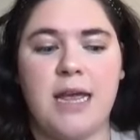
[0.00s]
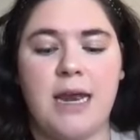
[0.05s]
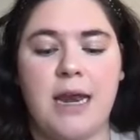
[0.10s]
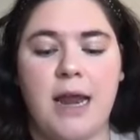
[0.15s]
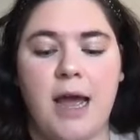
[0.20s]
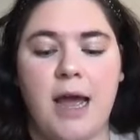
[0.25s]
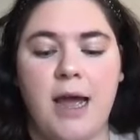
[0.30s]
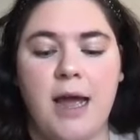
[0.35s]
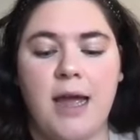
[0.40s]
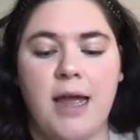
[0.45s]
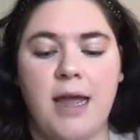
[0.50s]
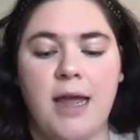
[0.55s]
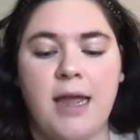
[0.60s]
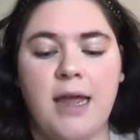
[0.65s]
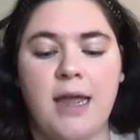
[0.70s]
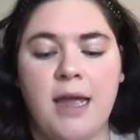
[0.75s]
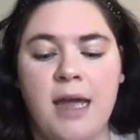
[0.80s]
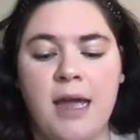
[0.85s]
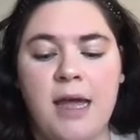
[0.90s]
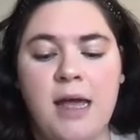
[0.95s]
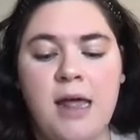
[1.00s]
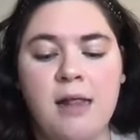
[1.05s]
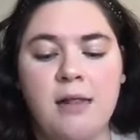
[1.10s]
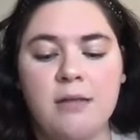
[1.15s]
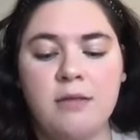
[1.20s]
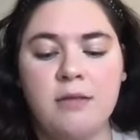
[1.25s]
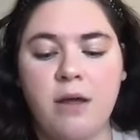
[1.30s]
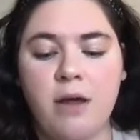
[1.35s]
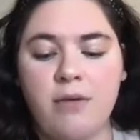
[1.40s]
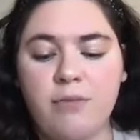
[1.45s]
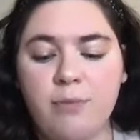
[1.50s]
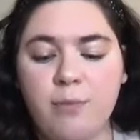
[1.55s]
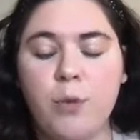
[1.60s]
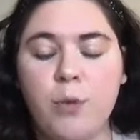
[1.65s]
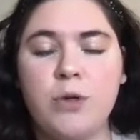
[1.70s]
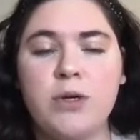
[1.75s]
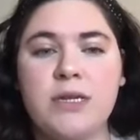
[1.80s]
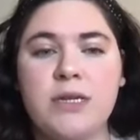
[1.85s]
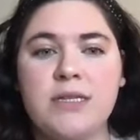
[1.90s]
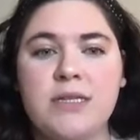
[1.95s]
And I love
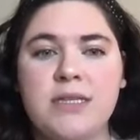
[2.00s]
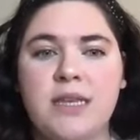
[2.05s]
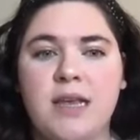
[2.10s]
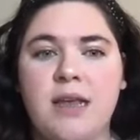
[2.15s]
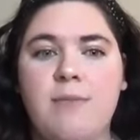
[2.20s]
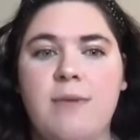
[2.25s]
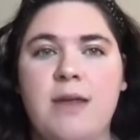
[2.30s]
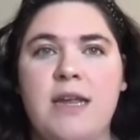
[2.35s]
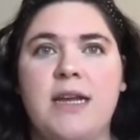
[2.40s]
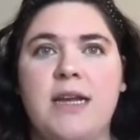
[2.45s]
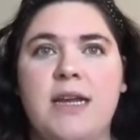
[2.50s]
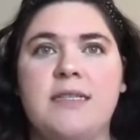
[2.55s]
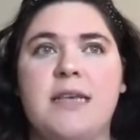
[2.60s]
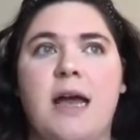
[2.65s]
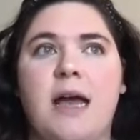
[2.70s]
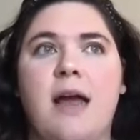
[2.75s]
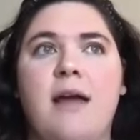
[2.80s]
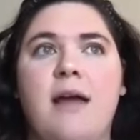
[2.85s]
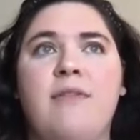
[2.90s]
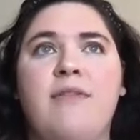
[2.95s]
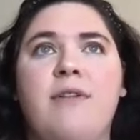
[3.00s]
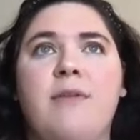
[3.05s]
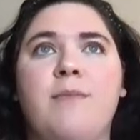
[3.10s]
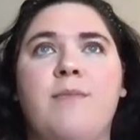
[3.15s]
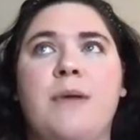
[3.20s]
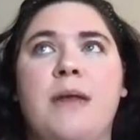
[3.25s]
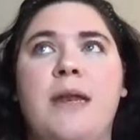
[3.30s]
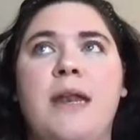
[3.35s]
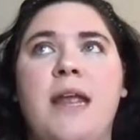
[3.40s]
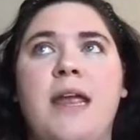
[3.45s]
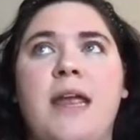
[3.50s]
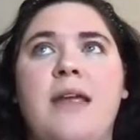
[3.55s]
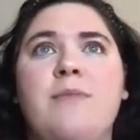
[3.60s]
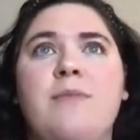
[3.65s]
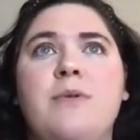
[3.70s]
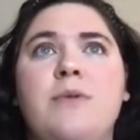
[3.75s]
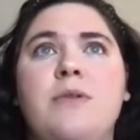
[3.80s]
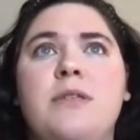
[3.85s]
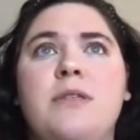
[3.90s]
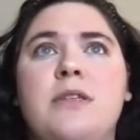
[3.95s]
Born to Slay because I've been
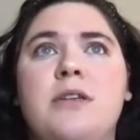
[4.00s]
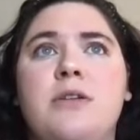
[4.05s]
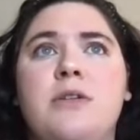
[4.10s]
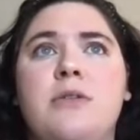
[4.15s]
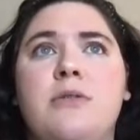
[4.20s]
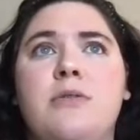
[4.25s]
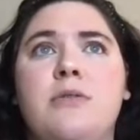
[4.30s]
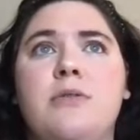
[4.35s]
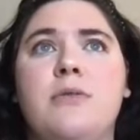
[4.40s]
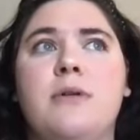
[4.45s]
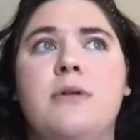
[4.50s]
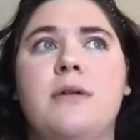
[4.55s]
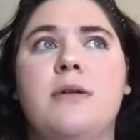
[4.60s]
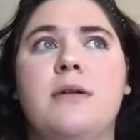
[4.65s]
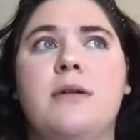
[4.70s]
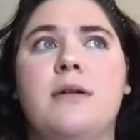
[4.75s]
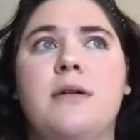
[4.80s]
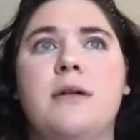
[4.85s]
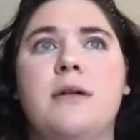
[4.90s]
able to